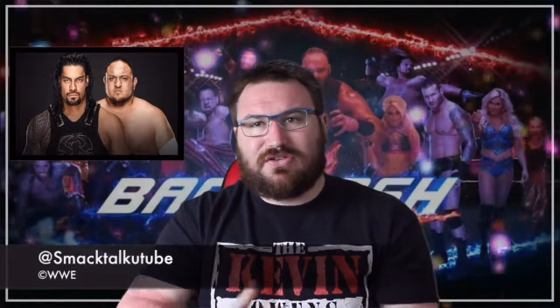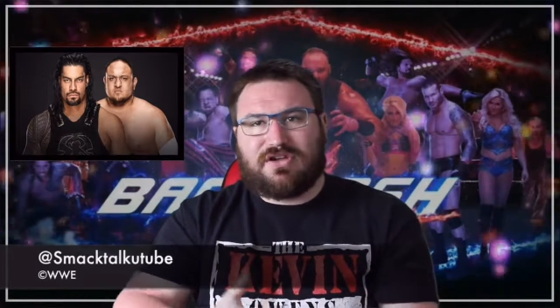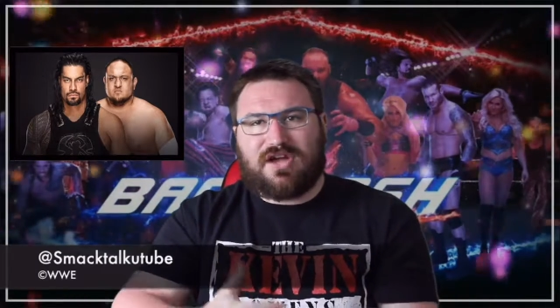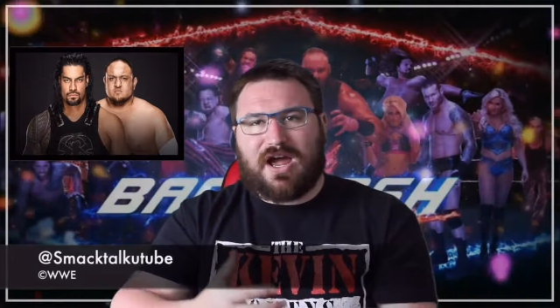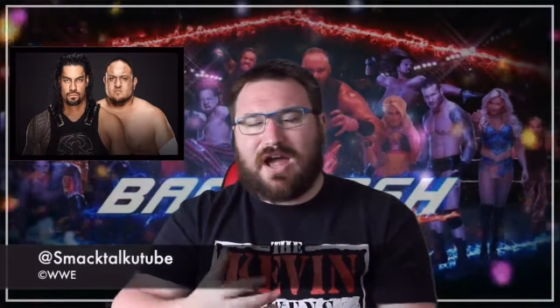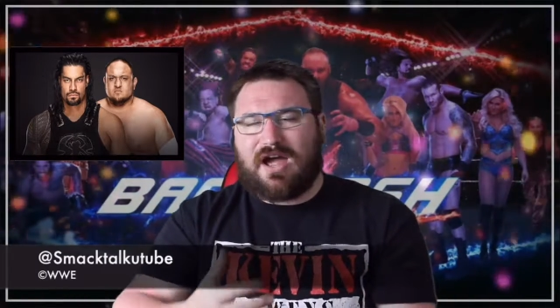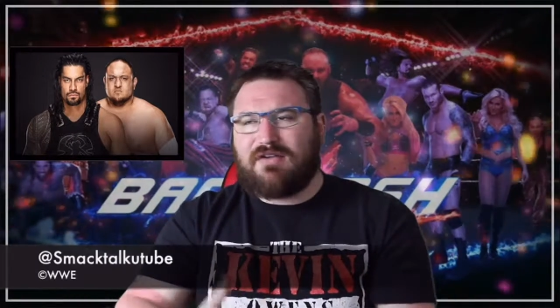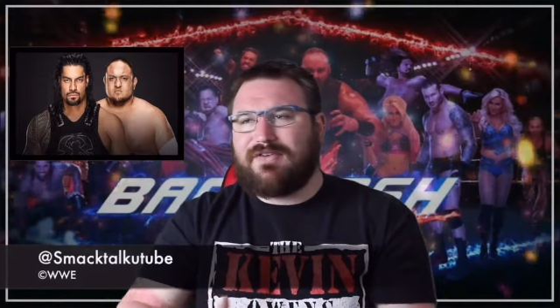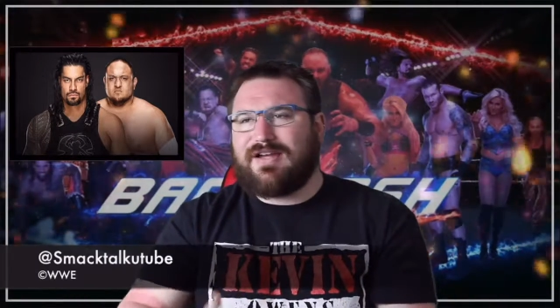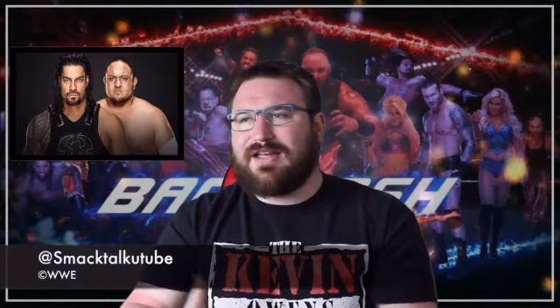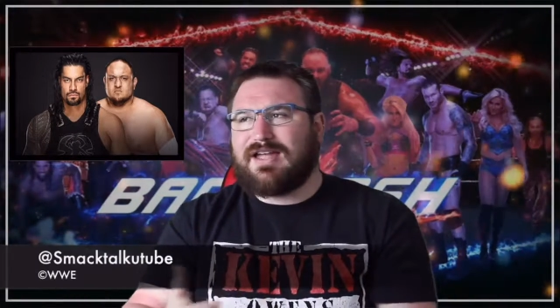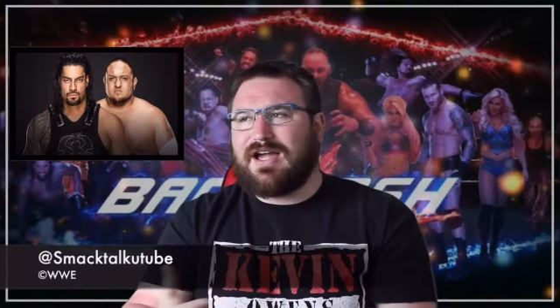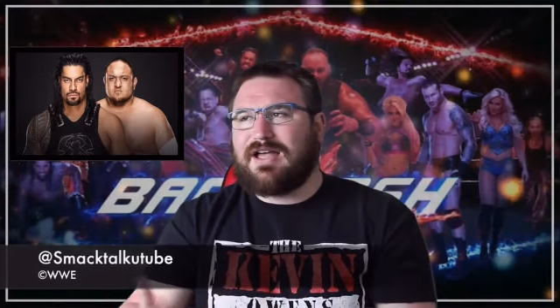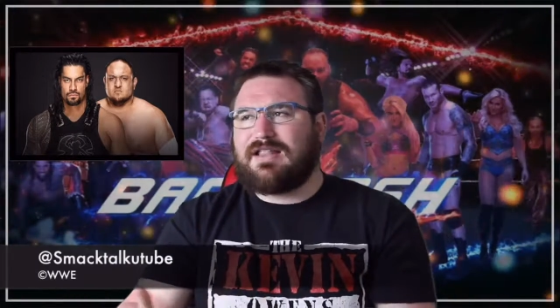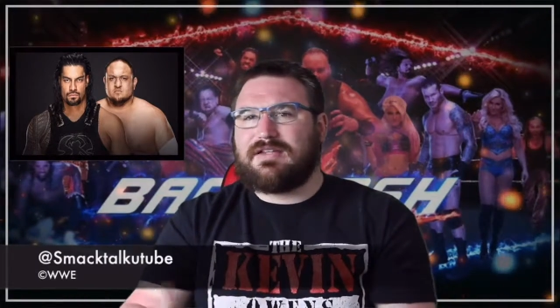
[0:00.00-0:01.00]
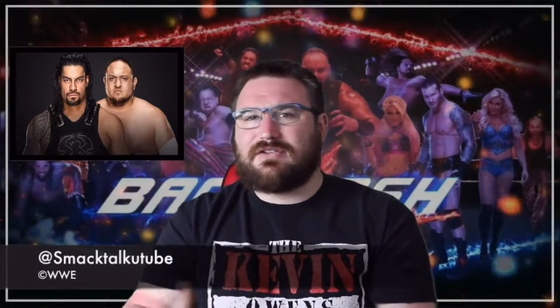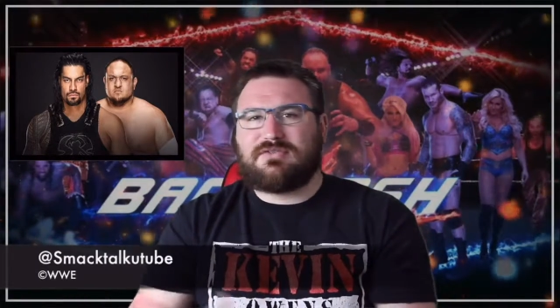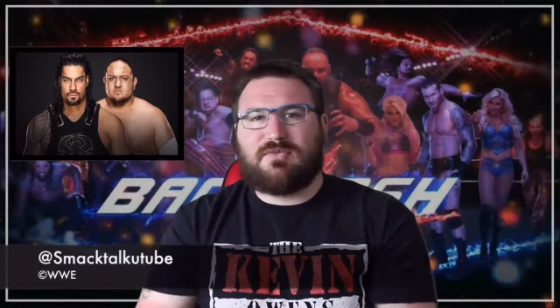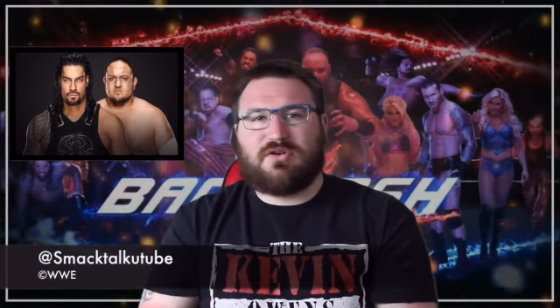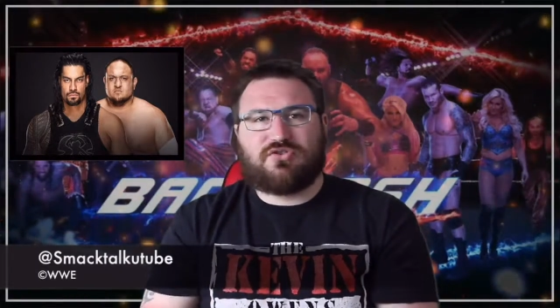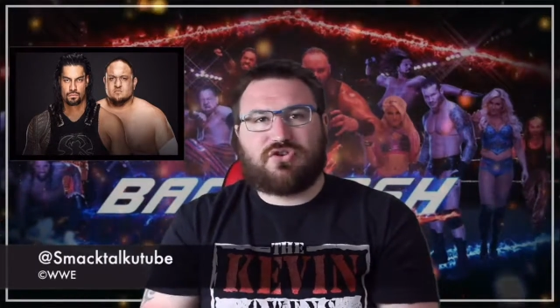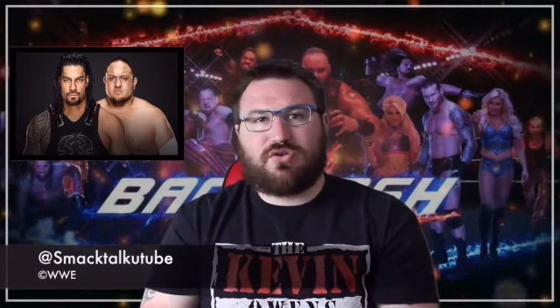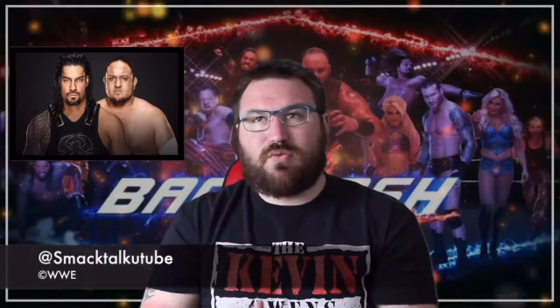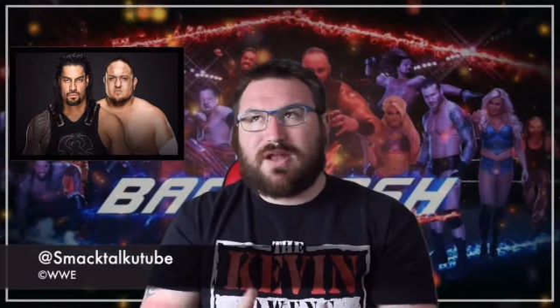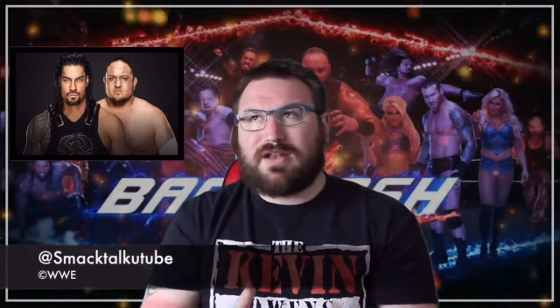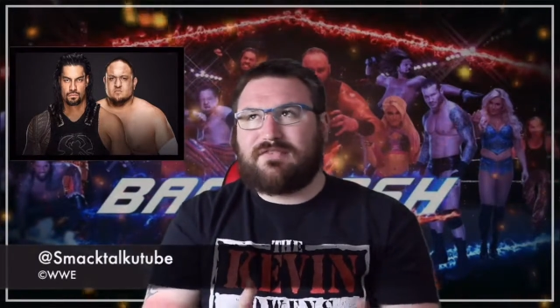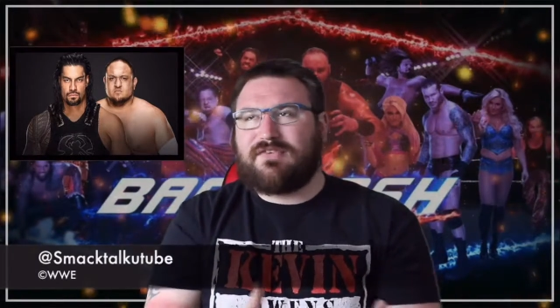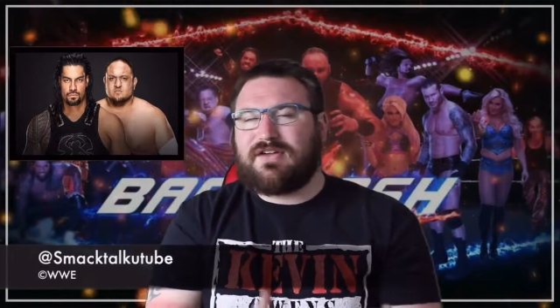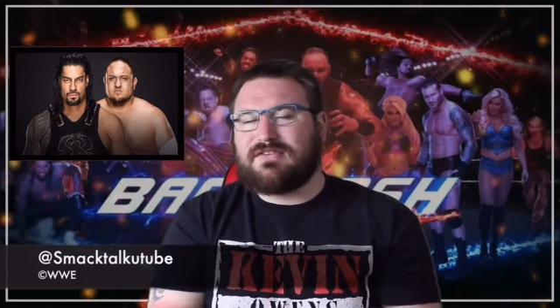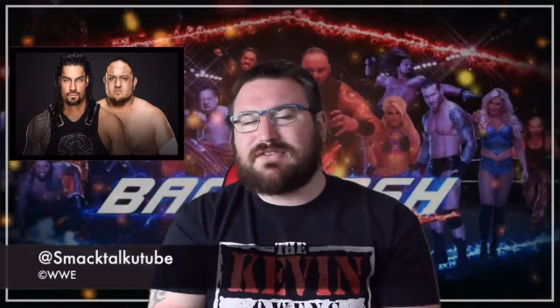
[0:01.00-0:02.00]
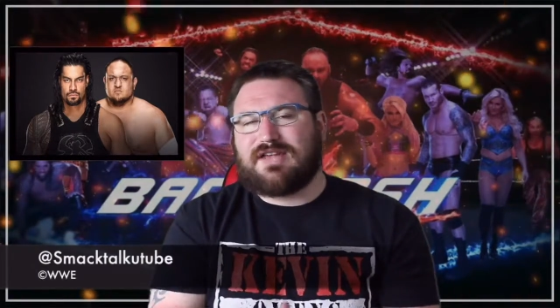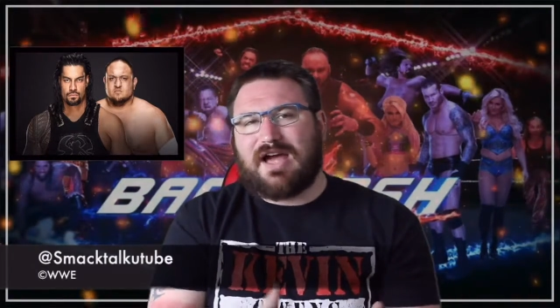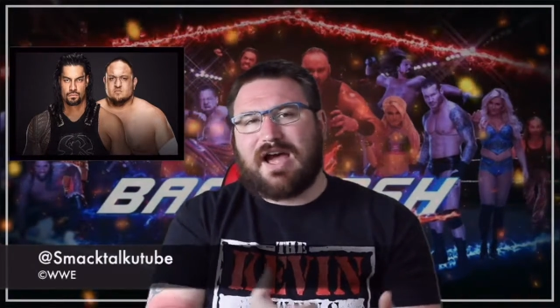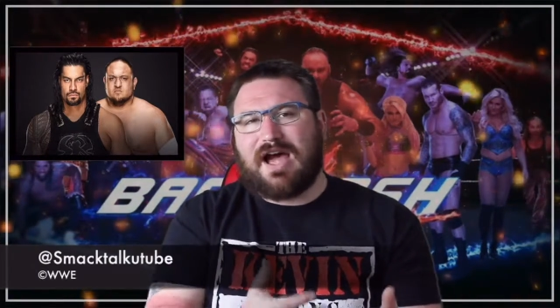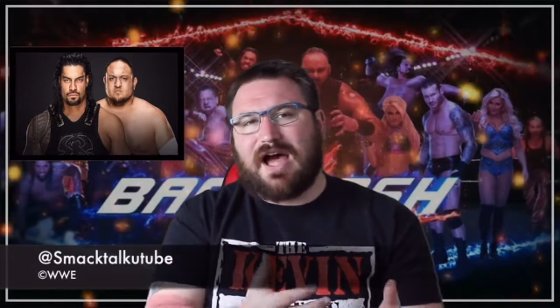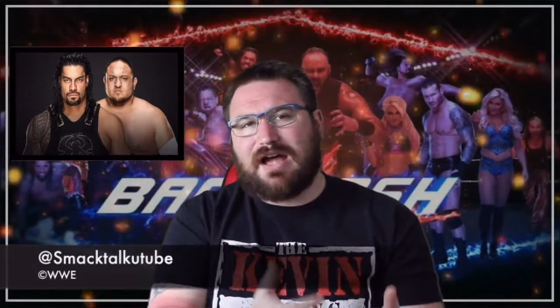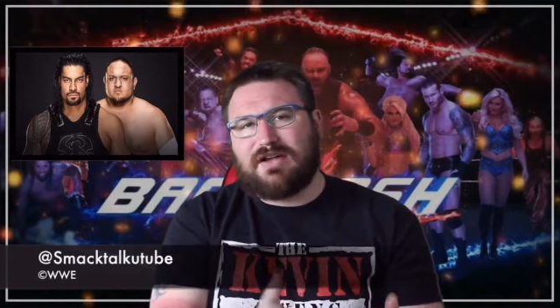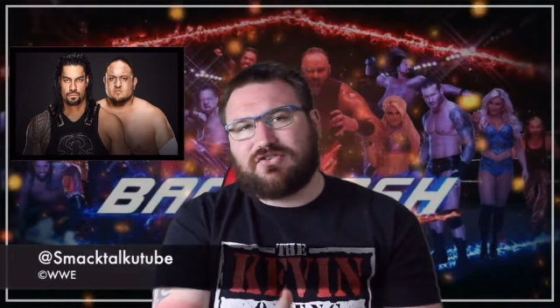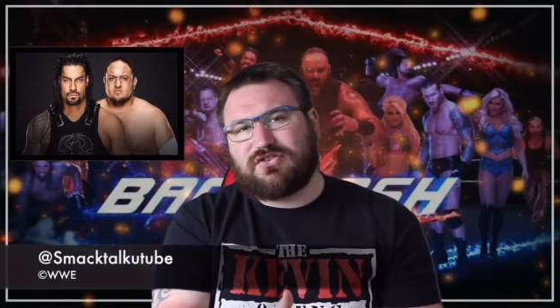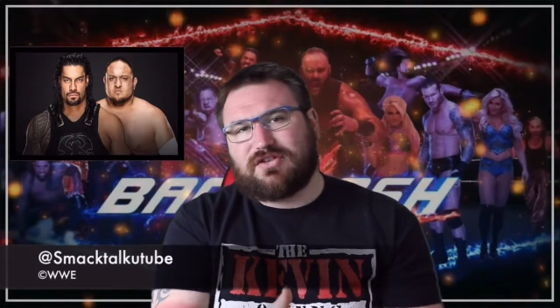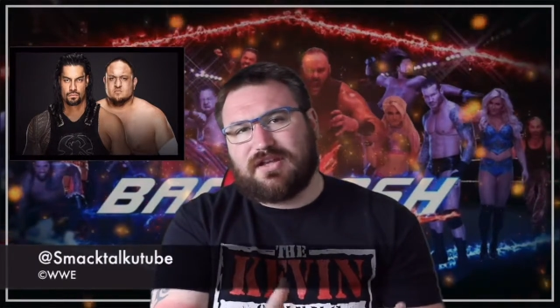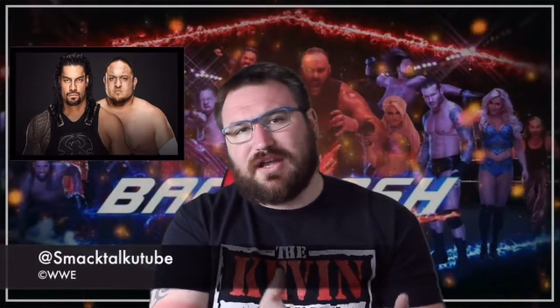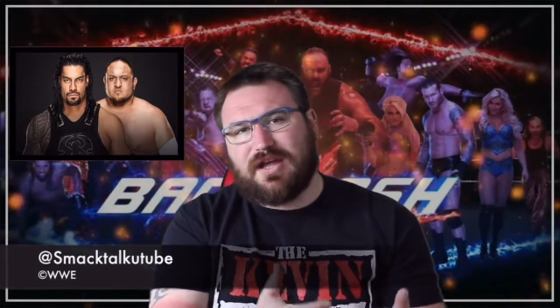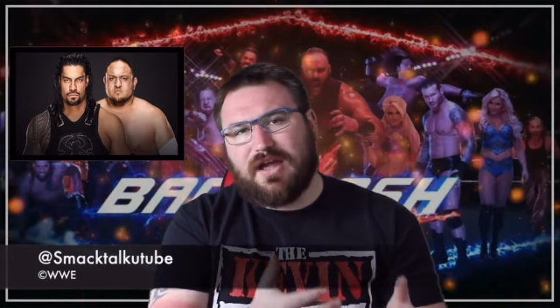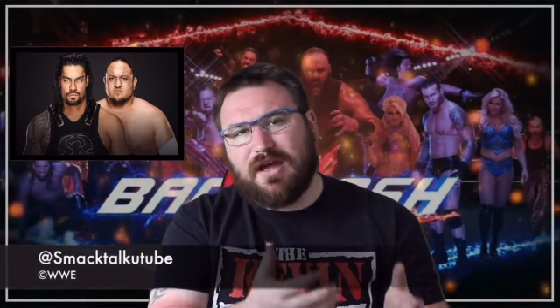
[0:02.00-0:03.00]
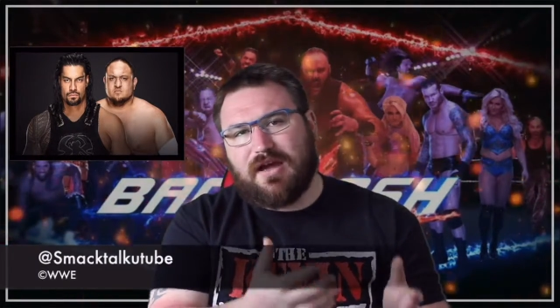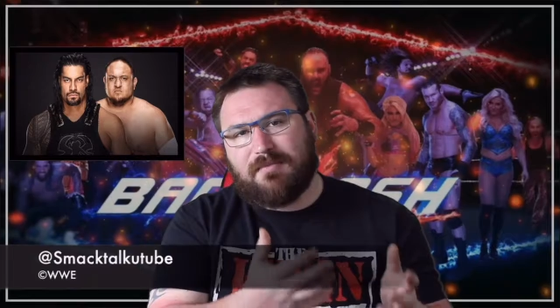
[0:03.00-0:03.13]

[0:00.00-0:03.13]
You have a guy like Samoa Joe where the fans are actually